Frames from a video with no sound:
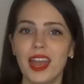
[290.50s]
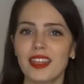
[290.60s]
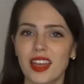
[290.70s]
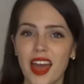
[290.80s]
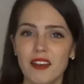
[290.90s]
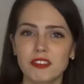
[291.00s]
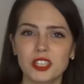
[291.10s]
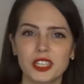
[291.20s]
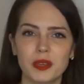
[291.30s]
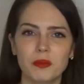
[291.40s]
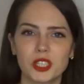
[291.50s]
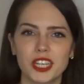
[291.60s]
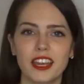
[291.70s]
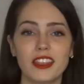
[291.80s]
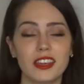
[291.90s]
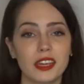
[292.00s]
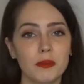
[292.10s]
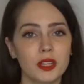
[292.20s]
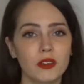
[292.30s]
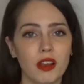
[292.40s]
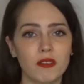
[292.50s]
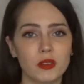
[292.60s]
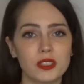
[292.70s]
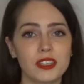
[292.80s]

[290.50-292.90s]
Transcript: The average temperature in the Gimblett Gravels